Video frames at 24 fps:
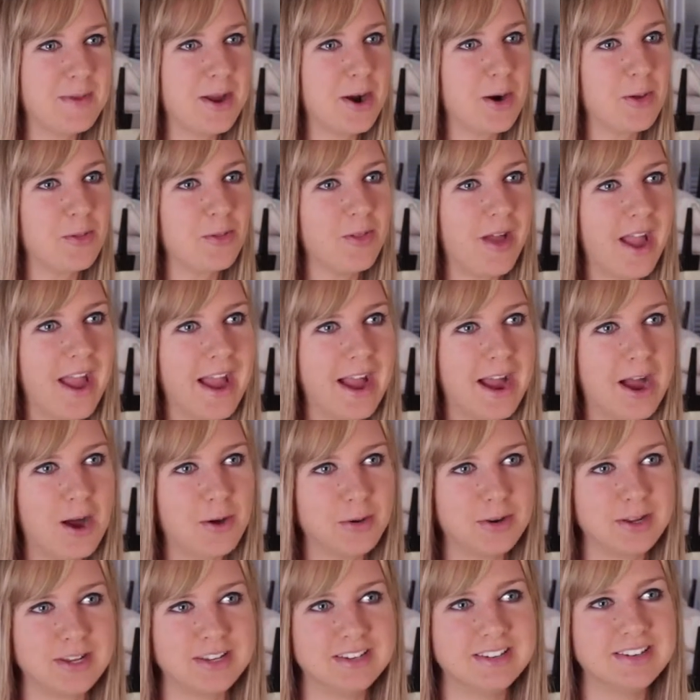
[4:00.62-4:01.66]
they're
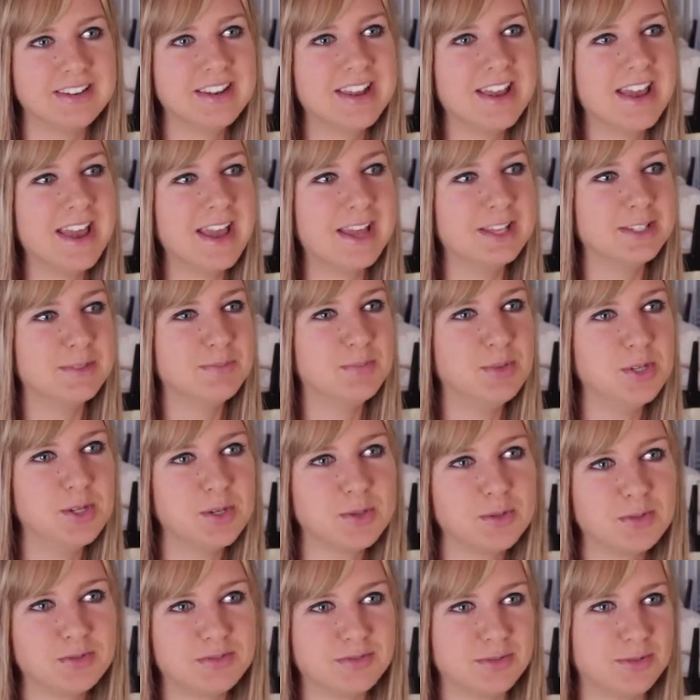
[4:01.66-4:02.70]
loud, and it's
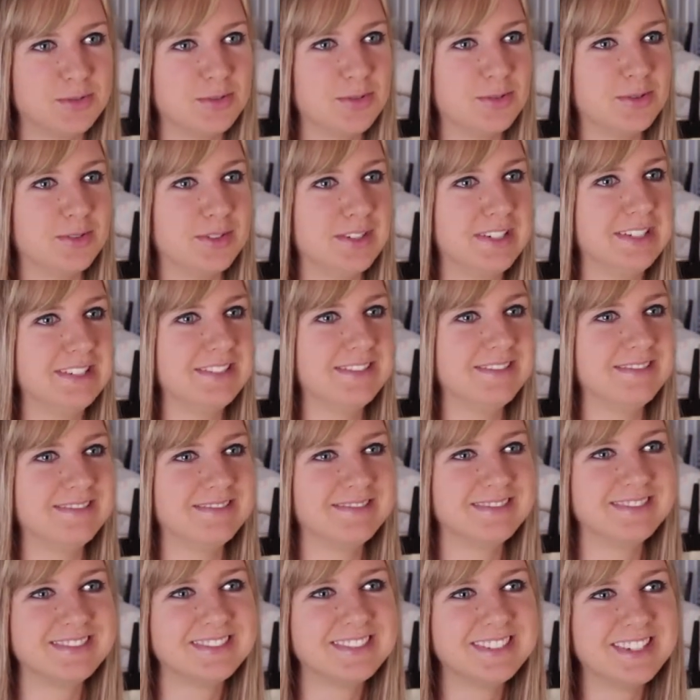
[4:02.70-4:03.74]
beautiful and,
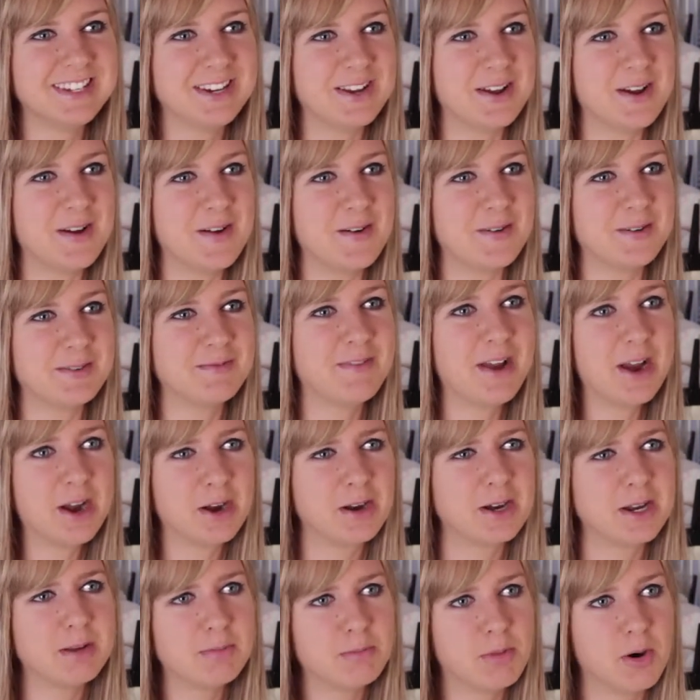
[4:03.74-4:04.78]

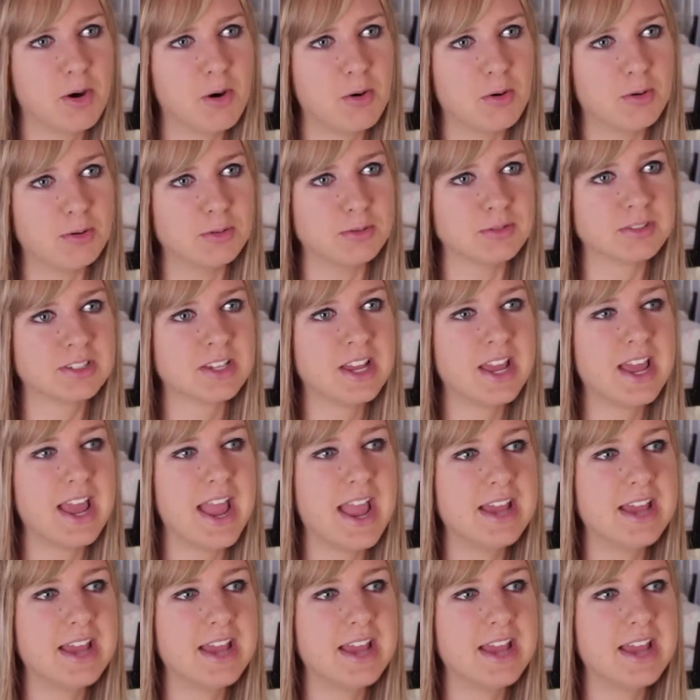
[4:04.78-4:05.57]
very bold.